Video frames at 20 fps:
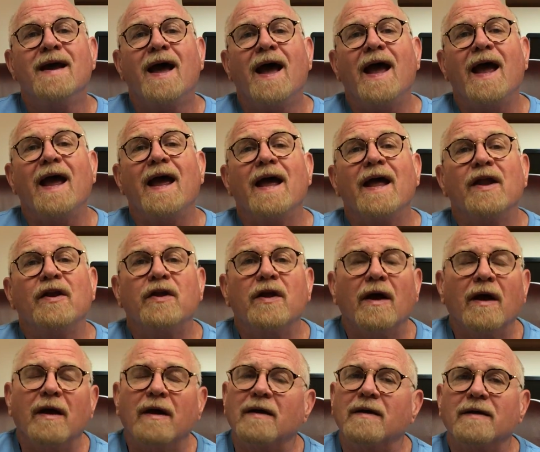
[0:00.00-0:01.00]
And
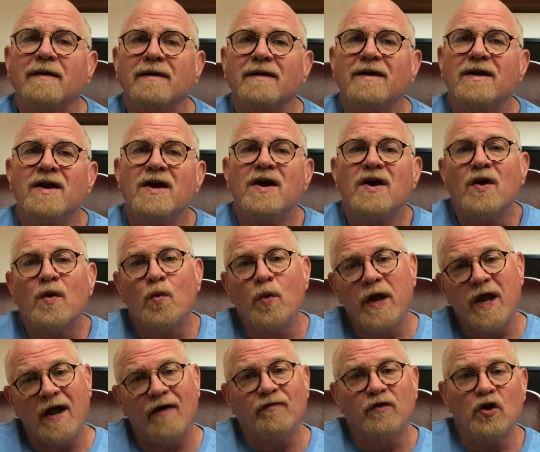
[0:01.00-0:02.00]

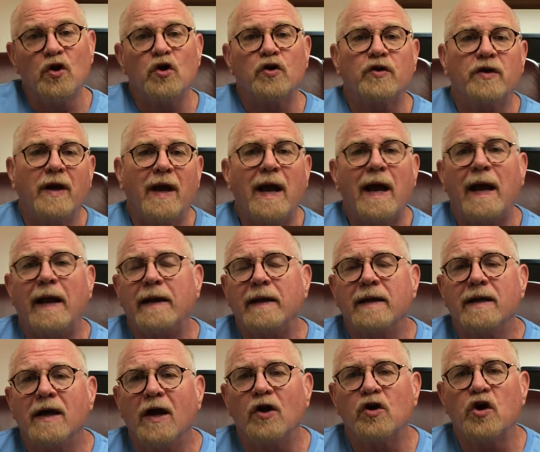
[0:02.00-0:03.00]
we have looked at
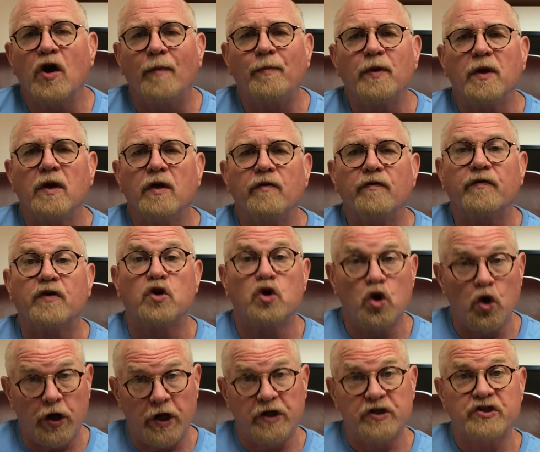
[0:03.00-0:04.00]
a couple of
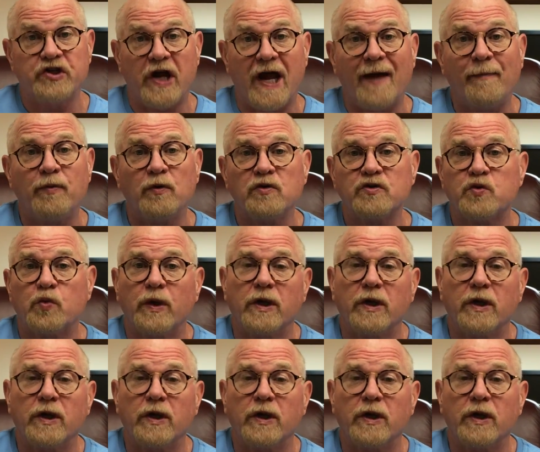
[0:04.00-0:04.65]
good examples.